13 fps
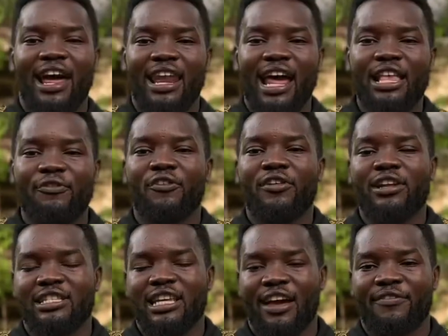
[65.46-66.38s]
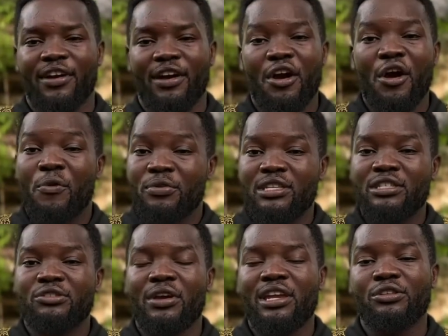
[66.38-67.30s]
a large forest cover, which is
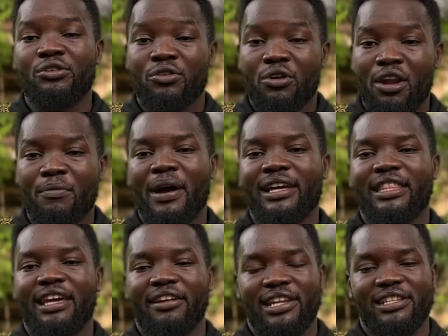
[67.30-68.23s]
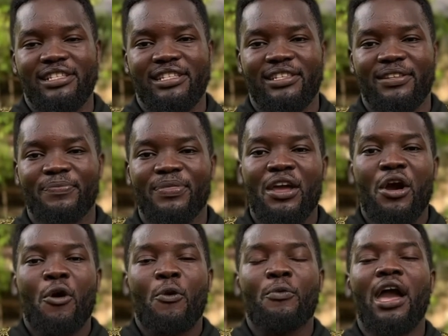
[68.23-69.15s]
going to call back the rains.
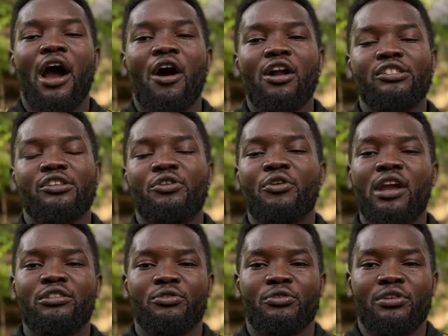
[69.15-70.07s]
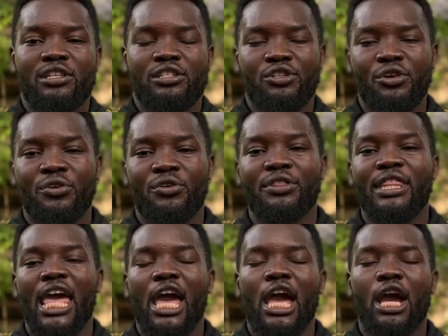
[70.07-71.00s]
We are also going to restore
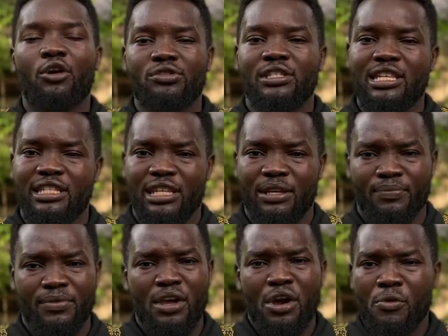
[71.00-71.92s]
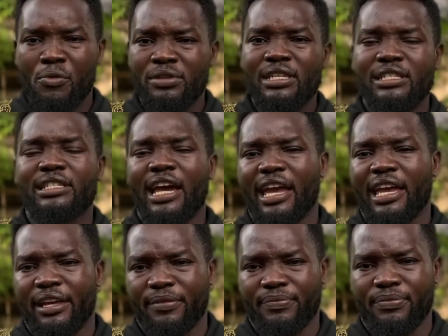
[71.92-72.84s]
the ecosystem, which is
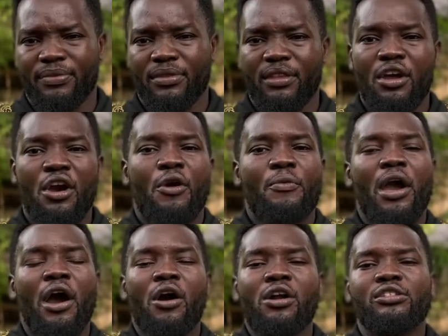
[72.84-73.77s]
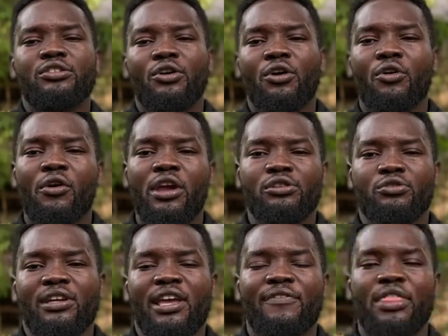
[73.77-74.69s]
dying. We are also going
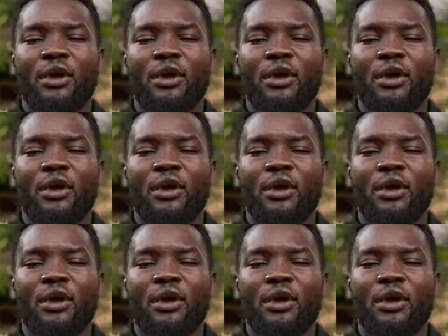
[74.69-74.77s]
to give